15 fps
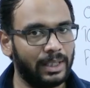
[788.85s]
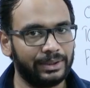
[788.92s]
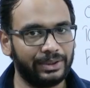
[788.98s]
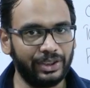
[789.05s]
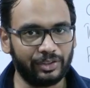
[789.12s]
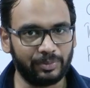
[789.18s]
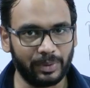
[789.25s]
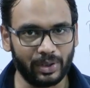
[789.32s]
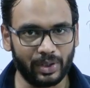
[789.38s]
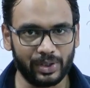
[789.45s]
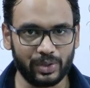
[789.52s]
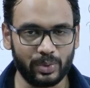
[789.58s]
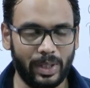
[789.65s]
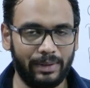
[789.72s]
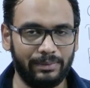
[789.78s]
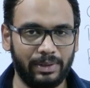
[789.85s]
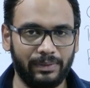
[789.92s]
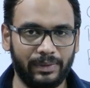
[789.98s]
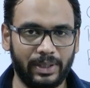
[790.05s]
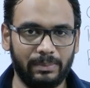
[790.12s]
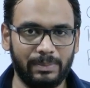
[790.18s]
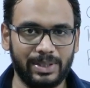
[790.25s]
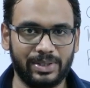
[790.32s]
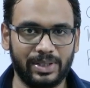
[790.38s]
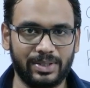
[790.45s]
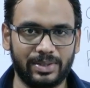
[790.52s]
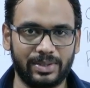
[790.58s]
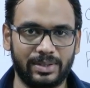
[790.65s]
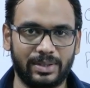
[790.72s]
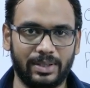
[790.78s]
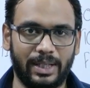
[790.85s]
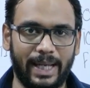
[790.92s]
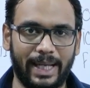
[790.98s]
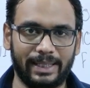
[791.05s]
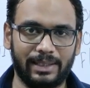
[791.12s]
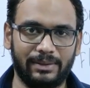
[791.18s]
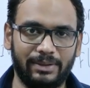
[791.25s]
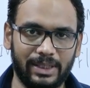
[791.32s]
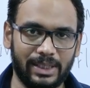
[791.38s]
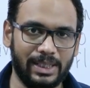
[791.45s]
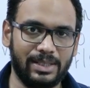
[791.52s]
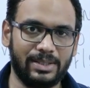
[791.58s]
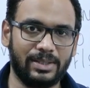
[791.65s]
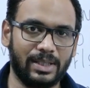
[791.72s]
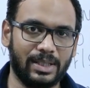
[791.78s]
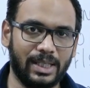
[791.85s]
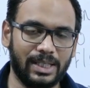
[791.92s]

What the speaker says: Just because you have different business activities,